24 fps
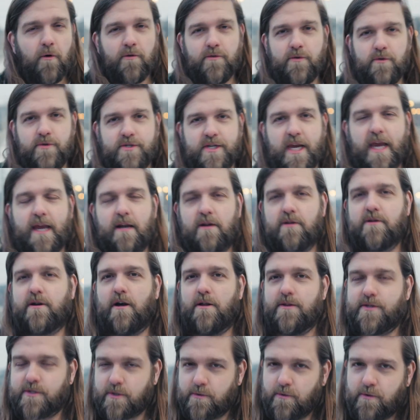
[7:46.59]
new channel
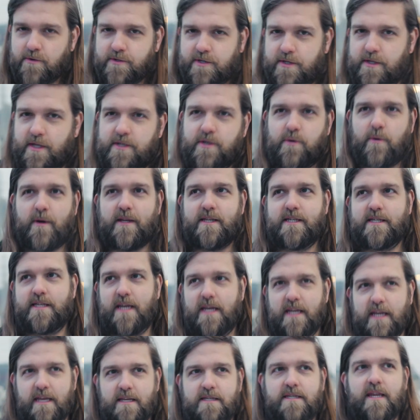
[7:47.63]
called Schools in the Twin
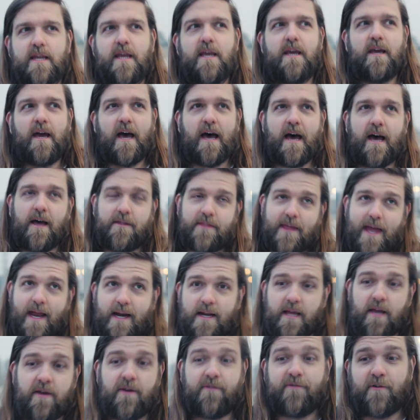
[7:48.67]
Cities
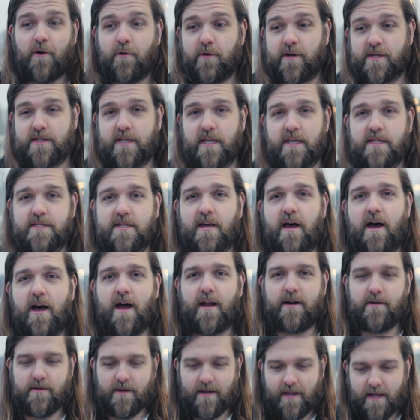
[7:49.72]
that focuses
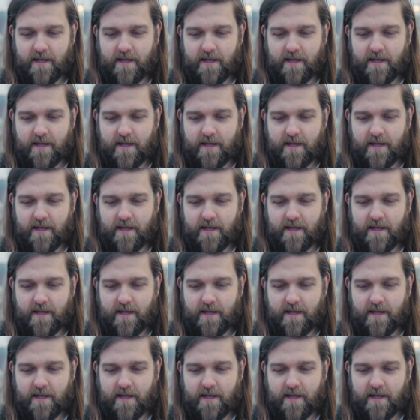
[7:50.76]
on